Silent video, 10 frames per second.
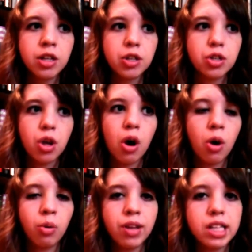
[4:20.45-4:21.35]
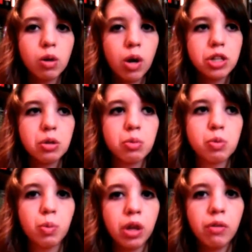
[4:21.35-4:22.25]
So this question was
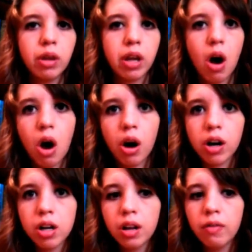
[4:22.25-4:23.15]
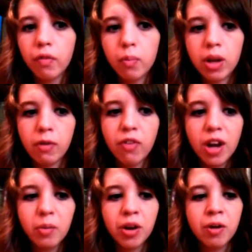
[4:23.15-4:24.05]
really, really hard for me to
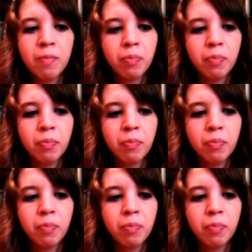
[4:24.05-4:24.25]
find one.